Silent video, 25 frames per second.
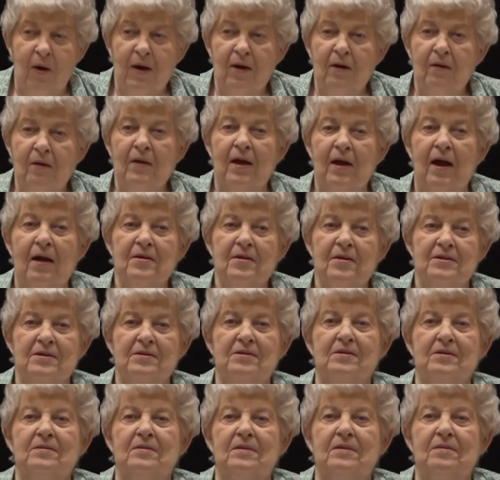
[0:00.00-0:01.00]
Well, our
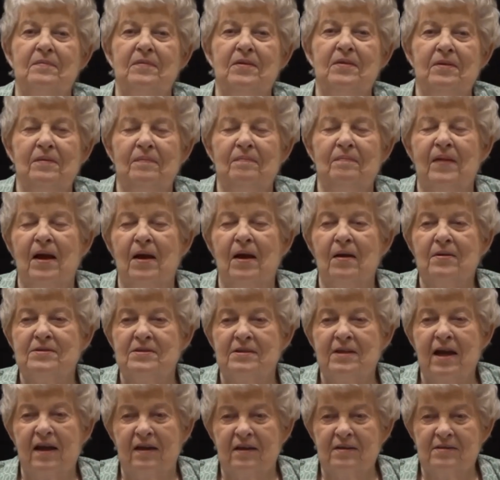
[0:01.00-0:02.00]

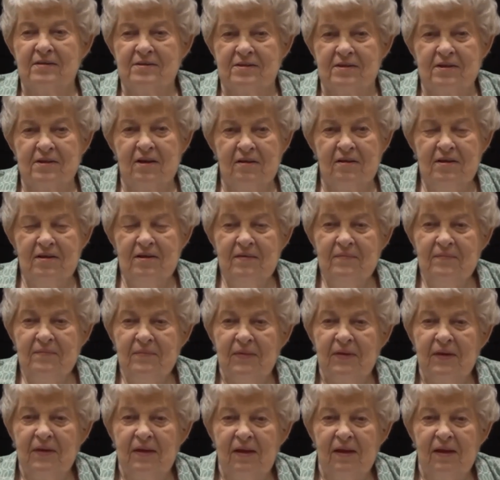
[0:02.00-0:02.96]
our second son